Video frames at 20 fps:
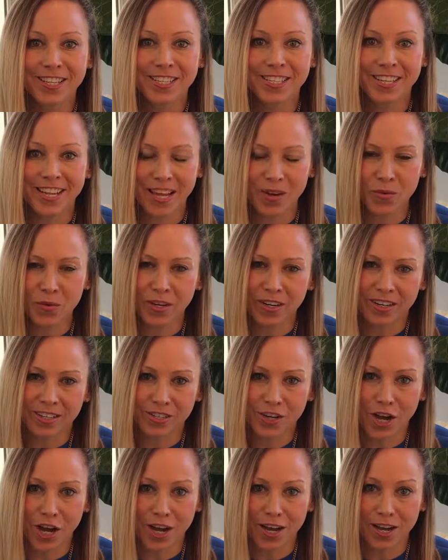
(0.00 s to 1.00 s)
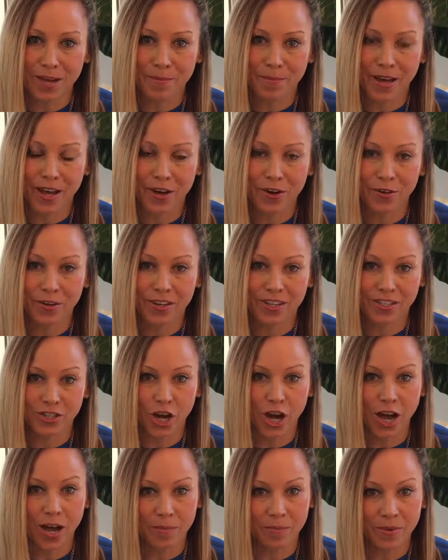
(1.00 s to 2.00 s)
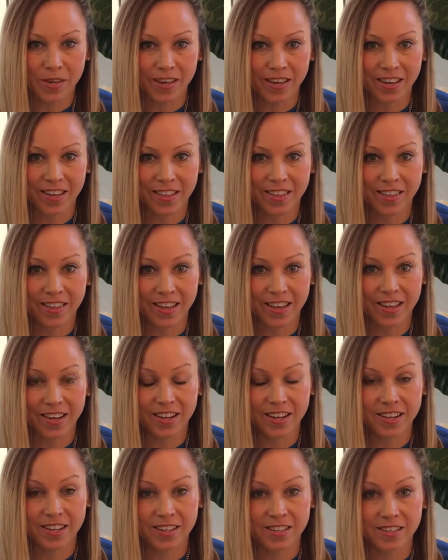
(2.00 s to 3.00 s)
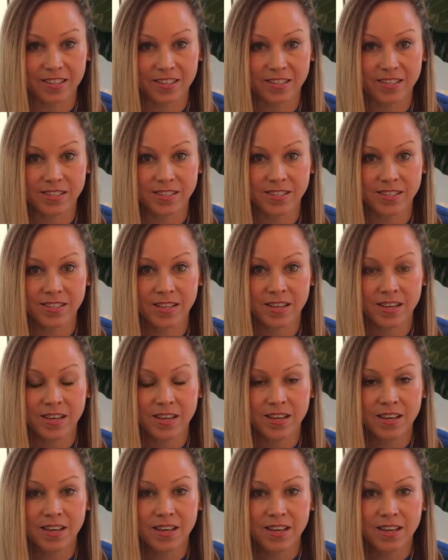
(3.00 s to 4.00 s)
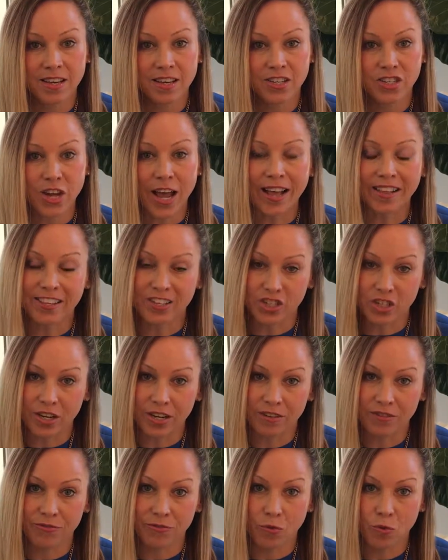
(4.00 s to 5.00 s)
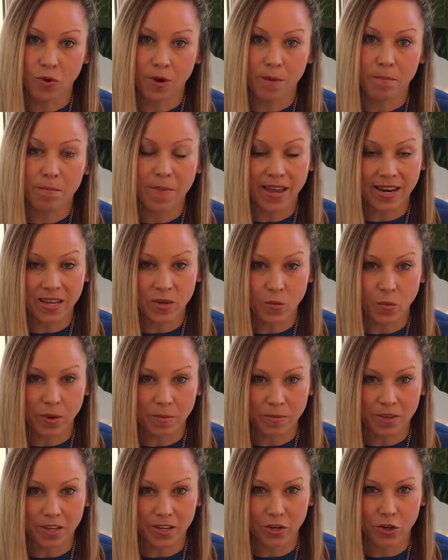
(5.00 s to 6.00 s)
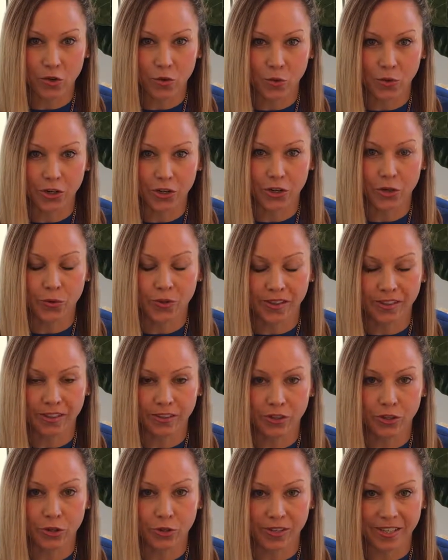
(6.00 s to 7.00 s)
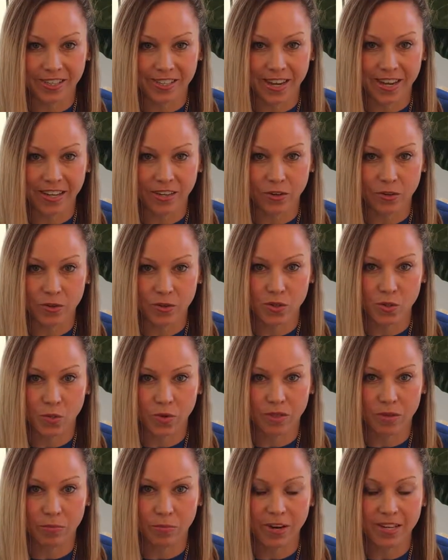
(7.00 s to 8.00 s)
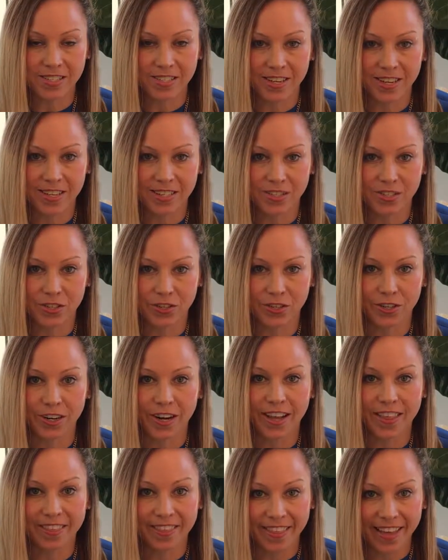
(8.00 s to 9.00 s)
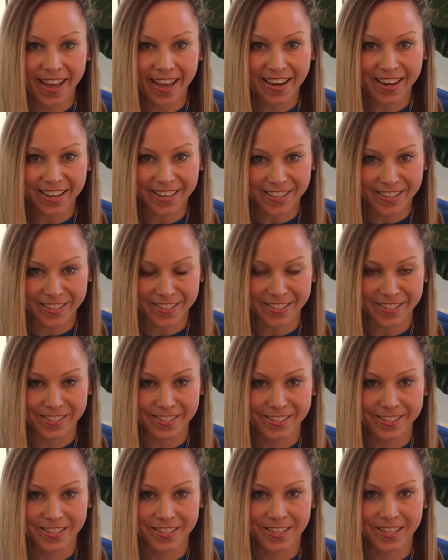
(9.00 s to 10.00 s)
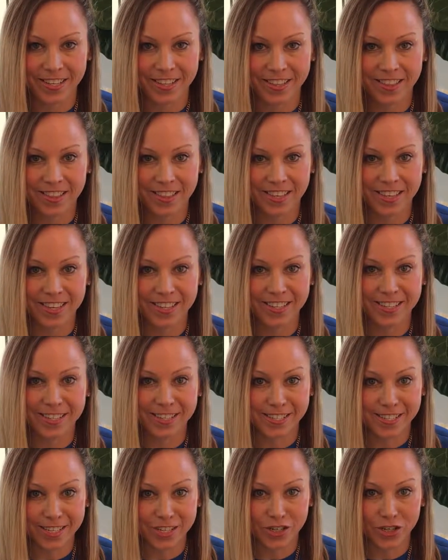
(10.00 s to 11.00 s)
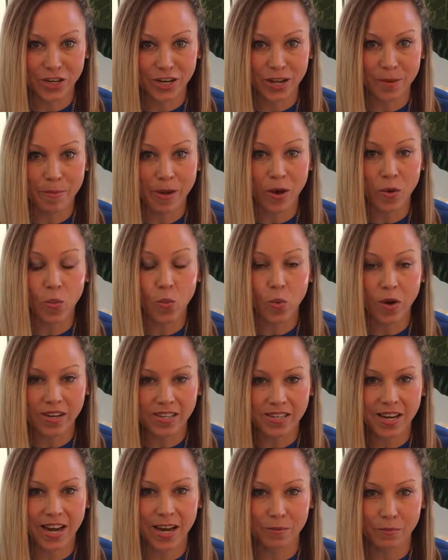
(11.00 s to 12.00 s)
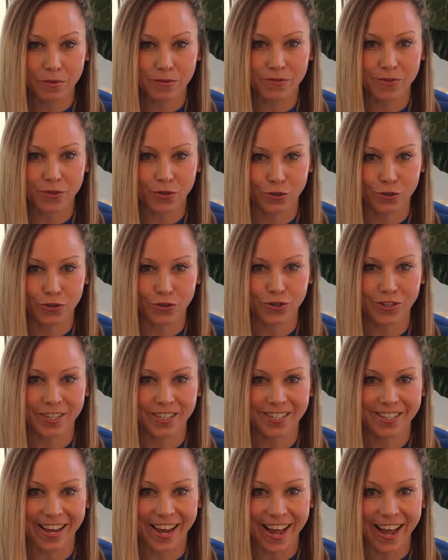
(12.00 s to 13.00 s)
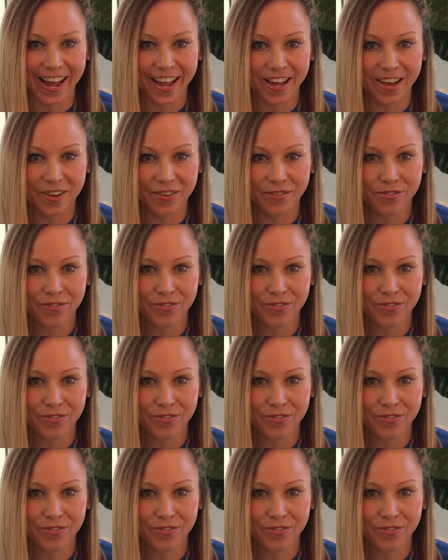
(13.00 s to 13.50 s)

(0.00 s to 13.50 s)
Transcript: Today we're going to talk about a topic that is challenging for many women who are newly diagnosed with breast cancer, and that is the decision about what type of surgery to have.